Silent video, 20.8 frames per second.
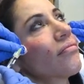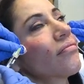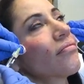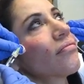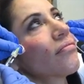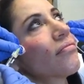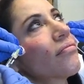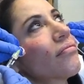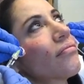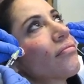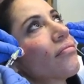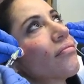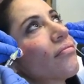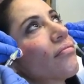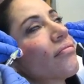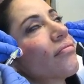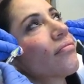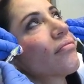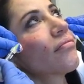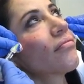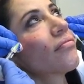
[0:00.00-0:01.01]

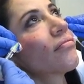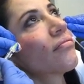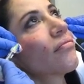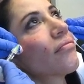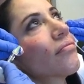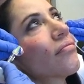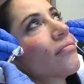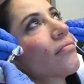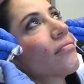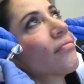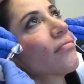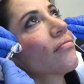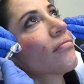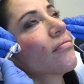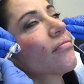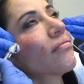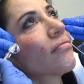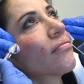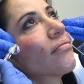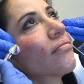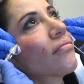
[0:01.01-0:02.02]

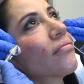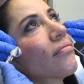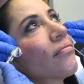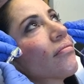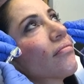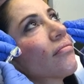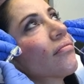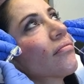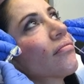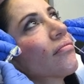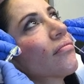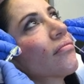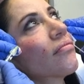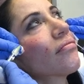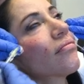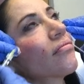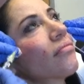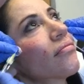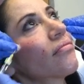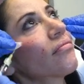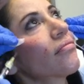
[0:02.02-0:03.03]

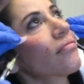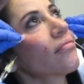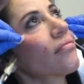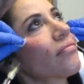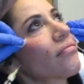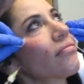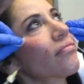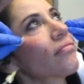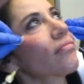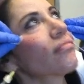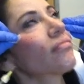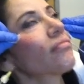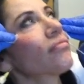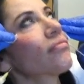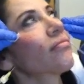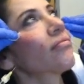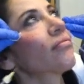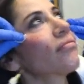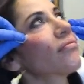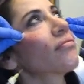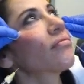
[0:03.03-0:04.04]

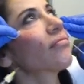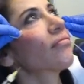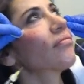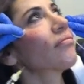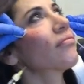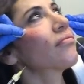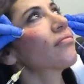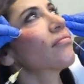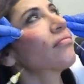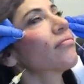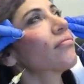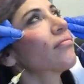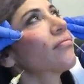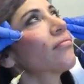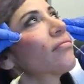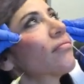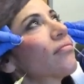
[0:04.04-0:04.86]
No one is speaking in this clip.